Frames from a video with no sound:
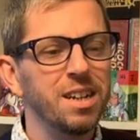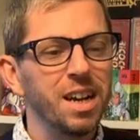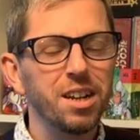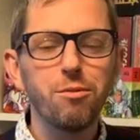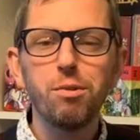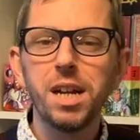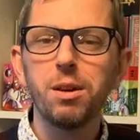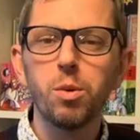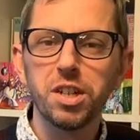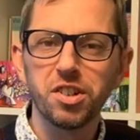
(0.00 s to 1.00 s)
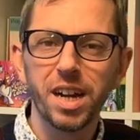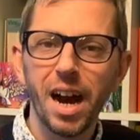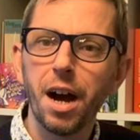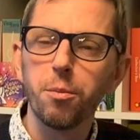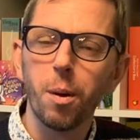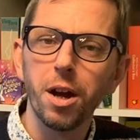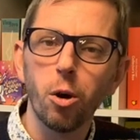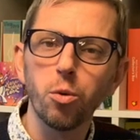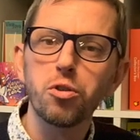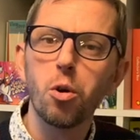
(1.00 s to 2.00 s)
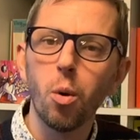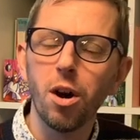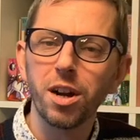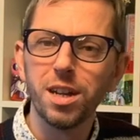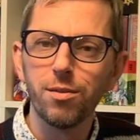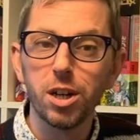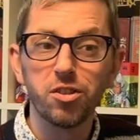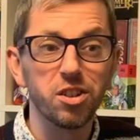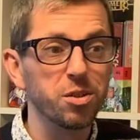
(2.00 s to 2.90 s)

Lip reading: And I really wished I had my old quirky version,